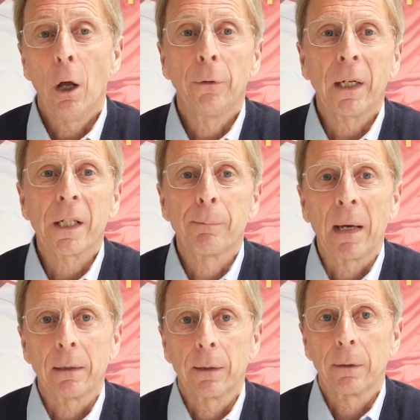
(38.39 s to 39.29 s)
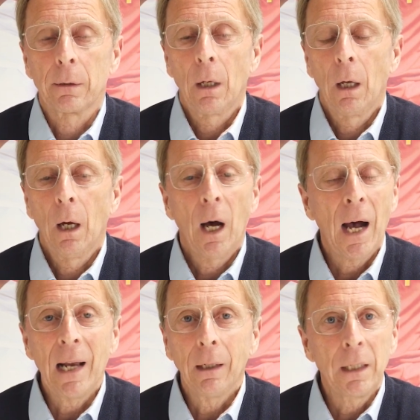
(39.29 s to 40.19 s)
unexpected,
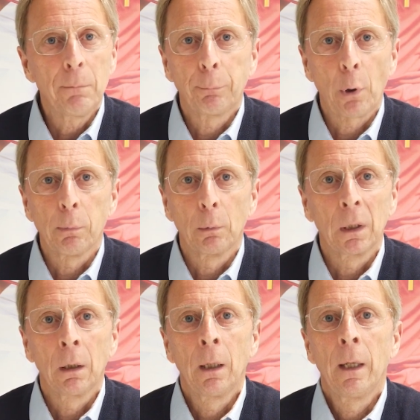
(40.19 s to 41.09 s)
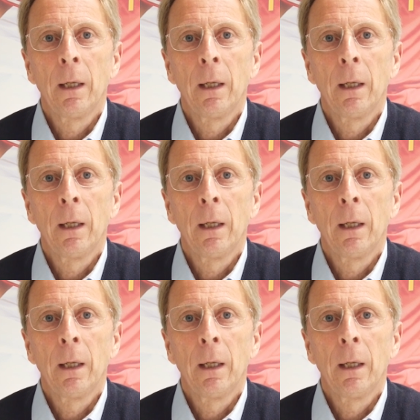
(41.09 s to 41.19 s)
highly improbable